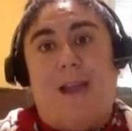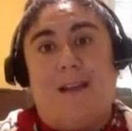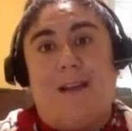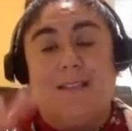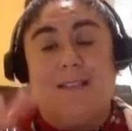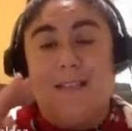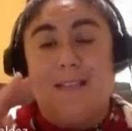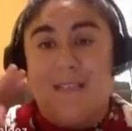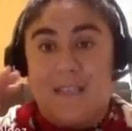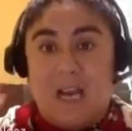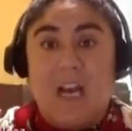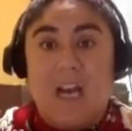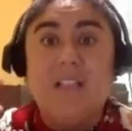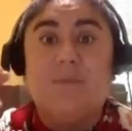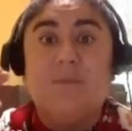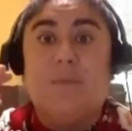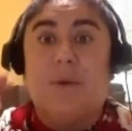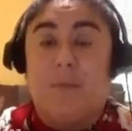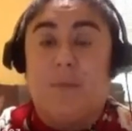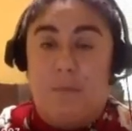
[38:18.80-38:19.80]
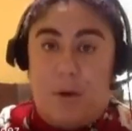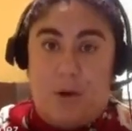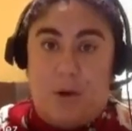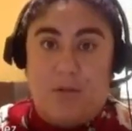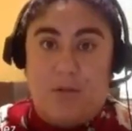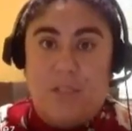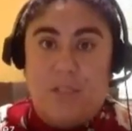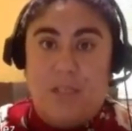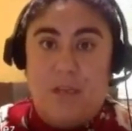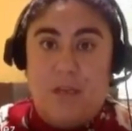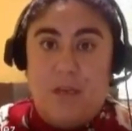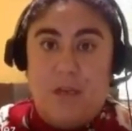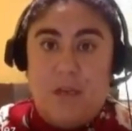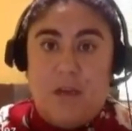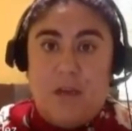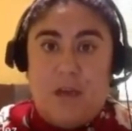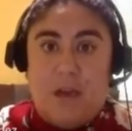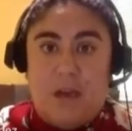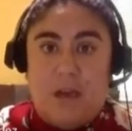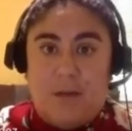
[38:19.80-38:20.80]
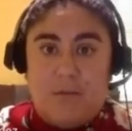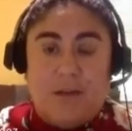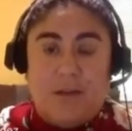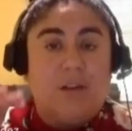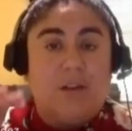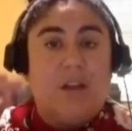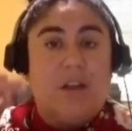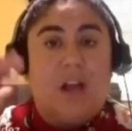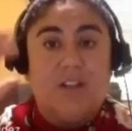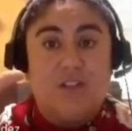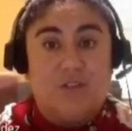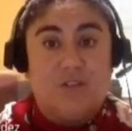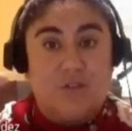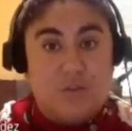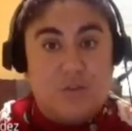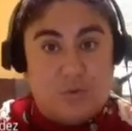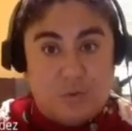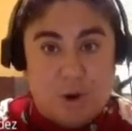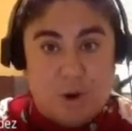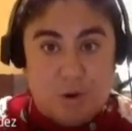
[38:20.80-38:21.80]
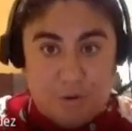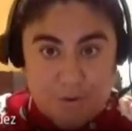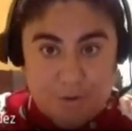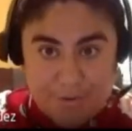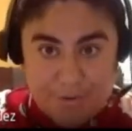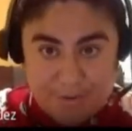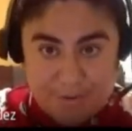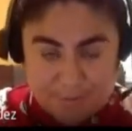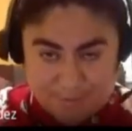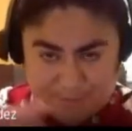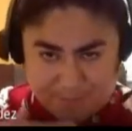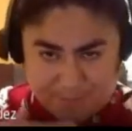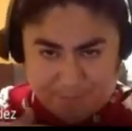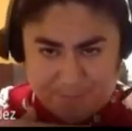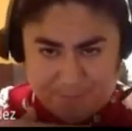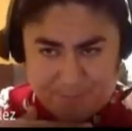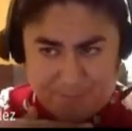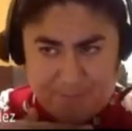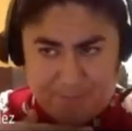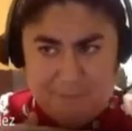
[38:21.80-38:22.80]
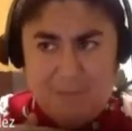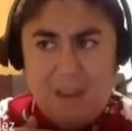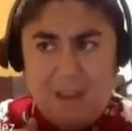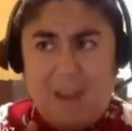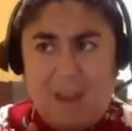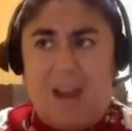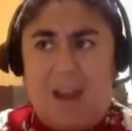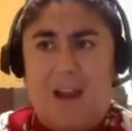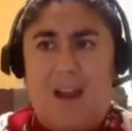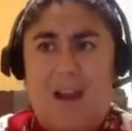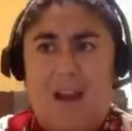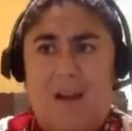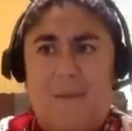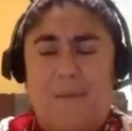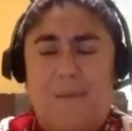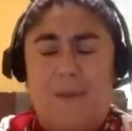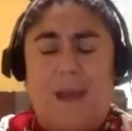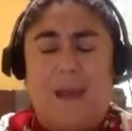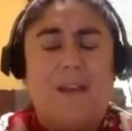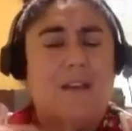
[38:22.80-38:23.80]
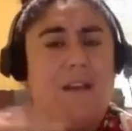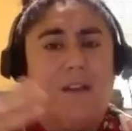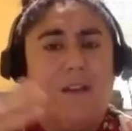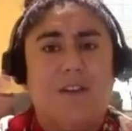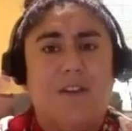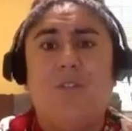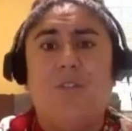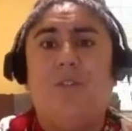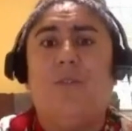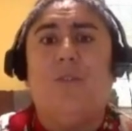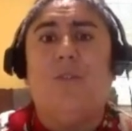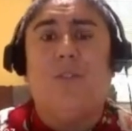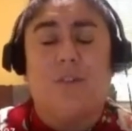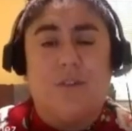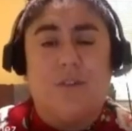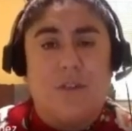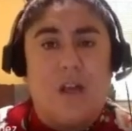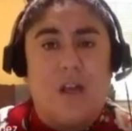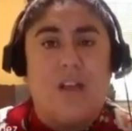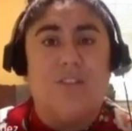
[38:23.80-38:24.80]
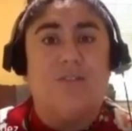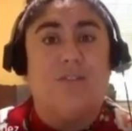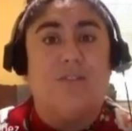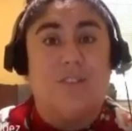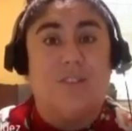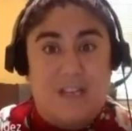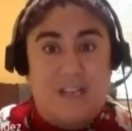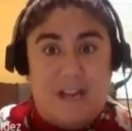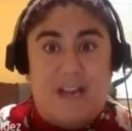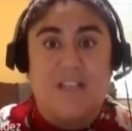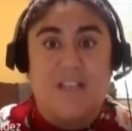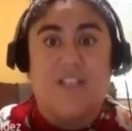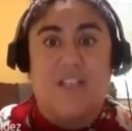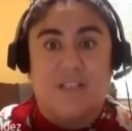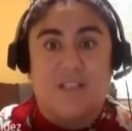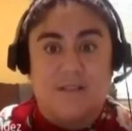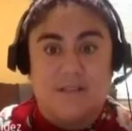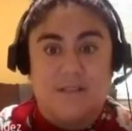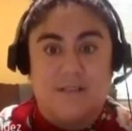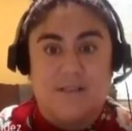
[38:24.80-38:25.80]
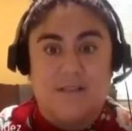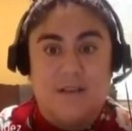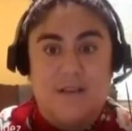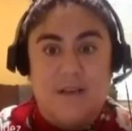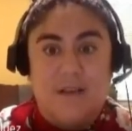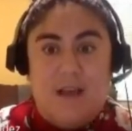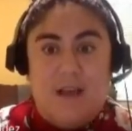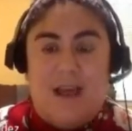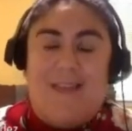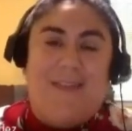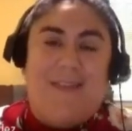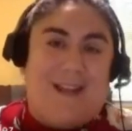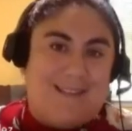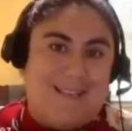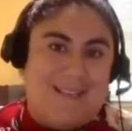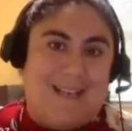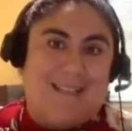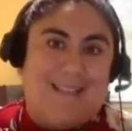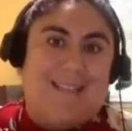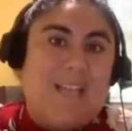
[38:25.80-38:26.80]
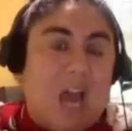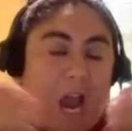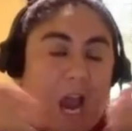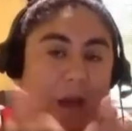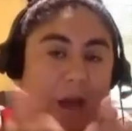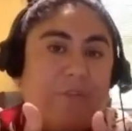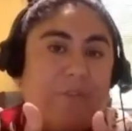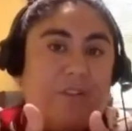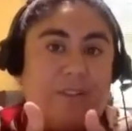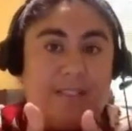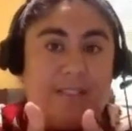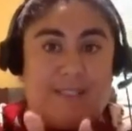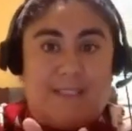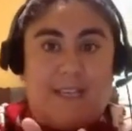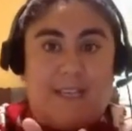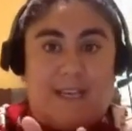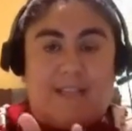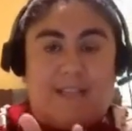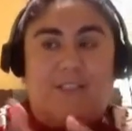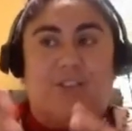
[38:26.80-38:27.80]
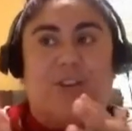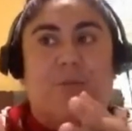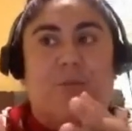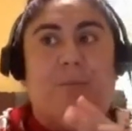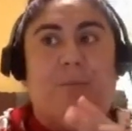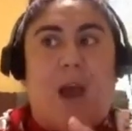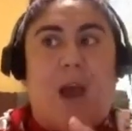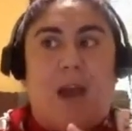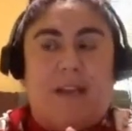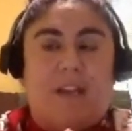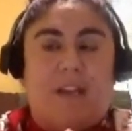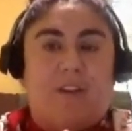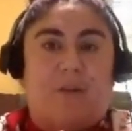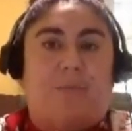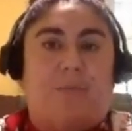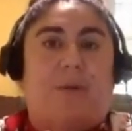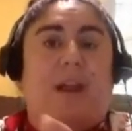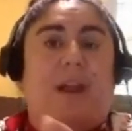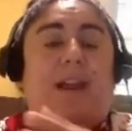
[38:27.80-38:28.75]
is it does promote neurological growth and new neurological connections. And that takes time for it to stick. So your body and your brain